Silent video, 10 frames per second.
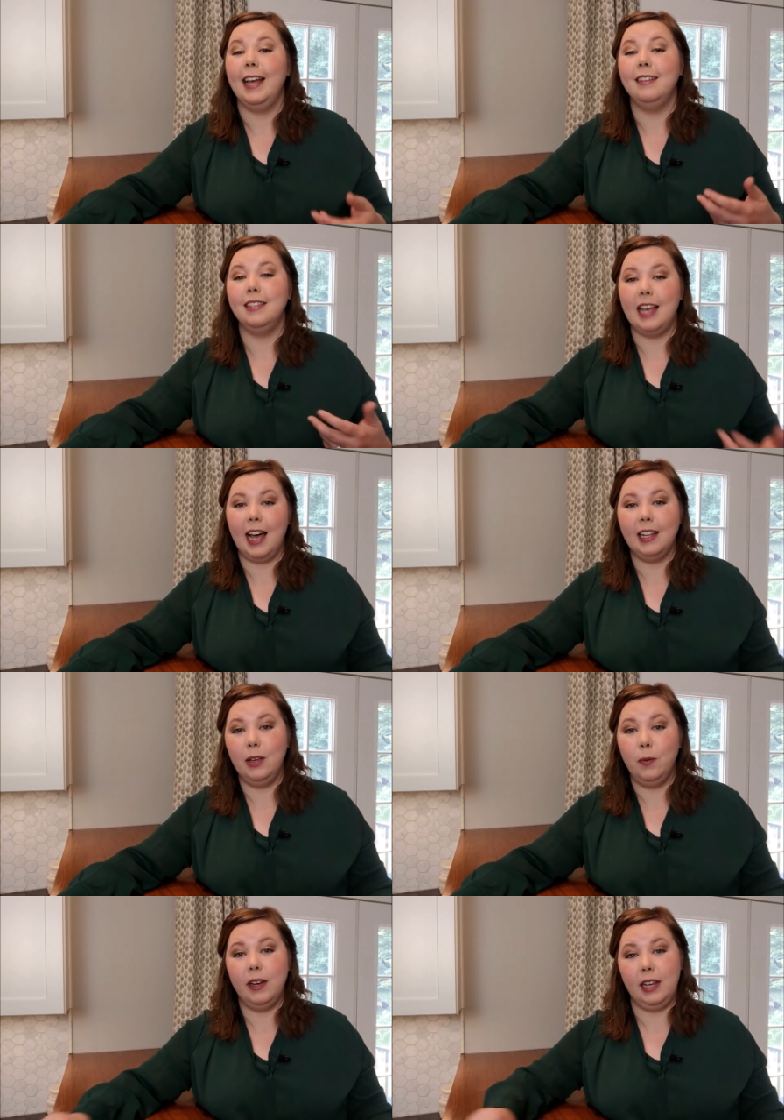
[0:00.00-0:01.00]
exactly
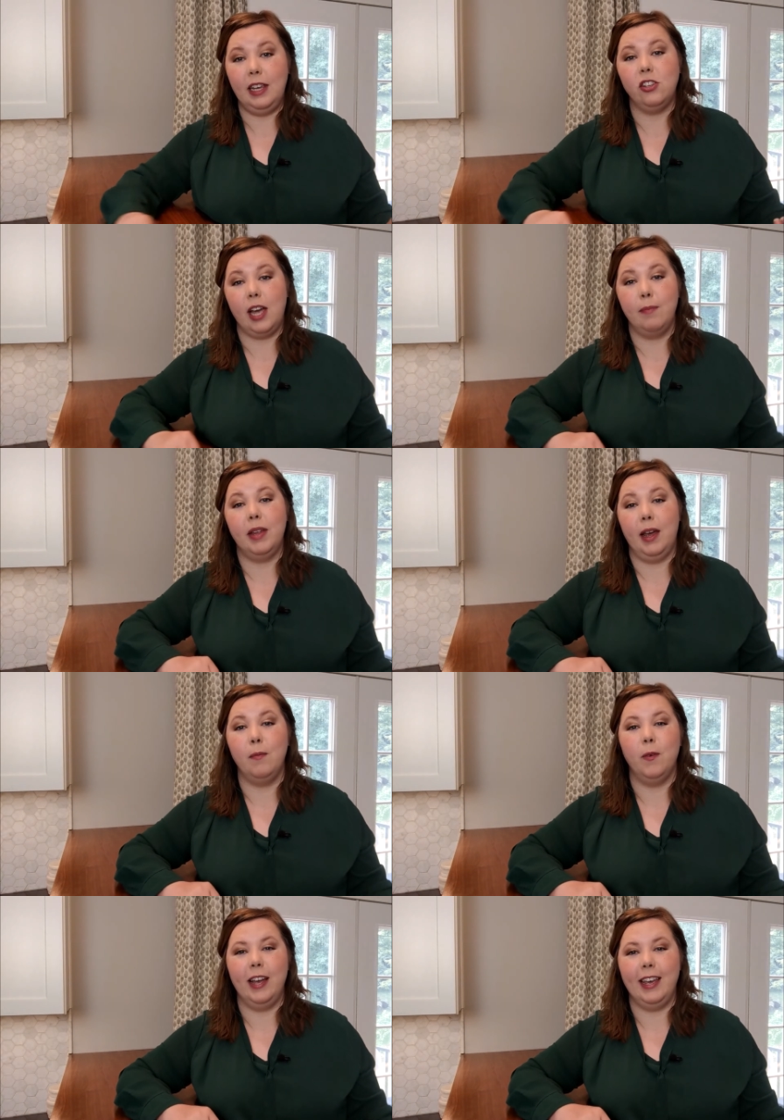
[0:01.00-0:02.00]
what each
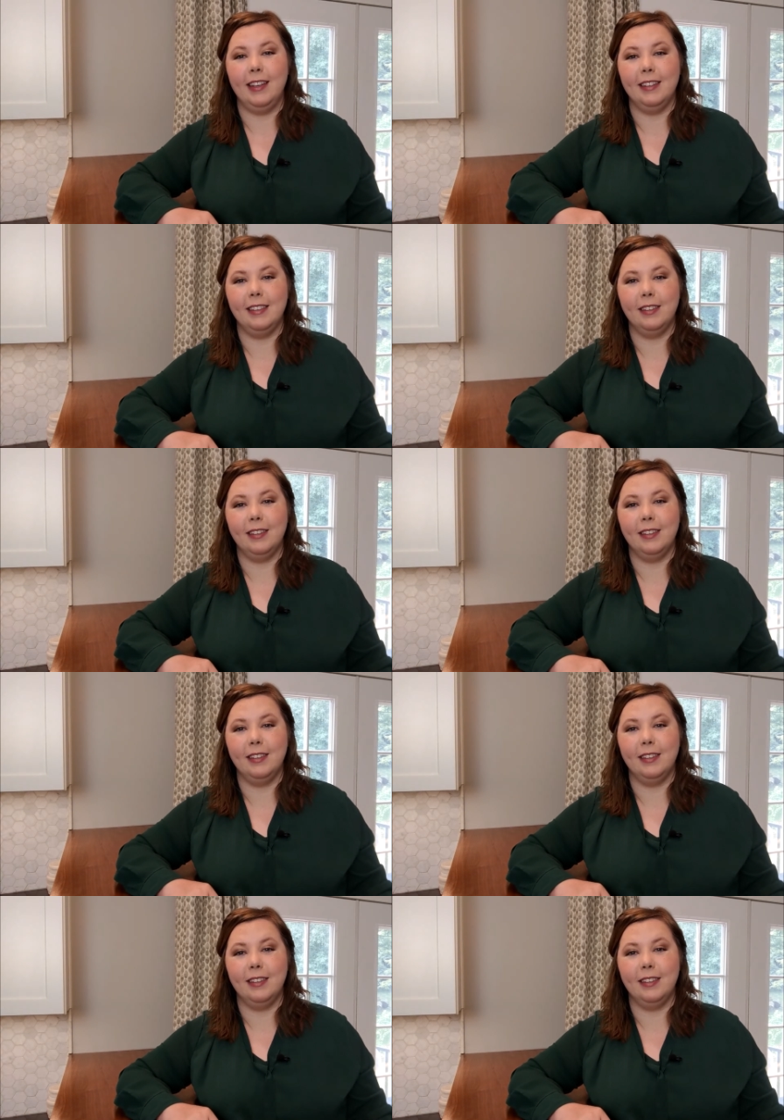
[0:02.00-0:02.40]
M&M weighs.